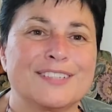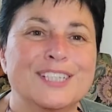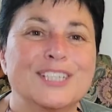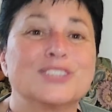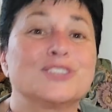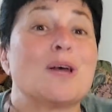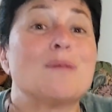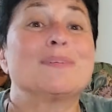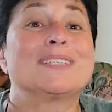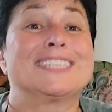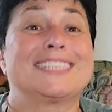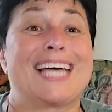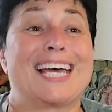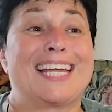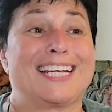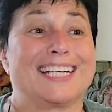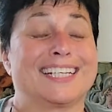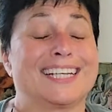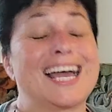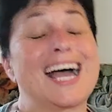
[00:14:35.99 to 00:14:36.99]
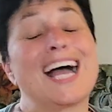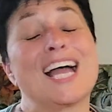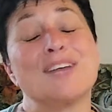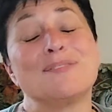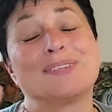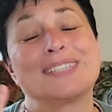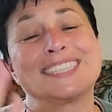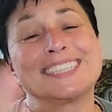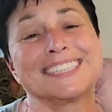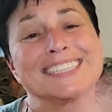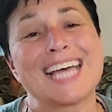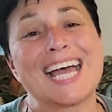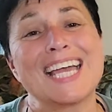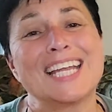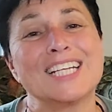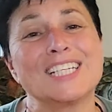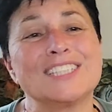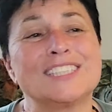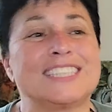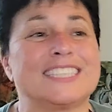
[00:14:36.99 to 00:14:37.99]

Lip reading: So I'm excited. I'm excited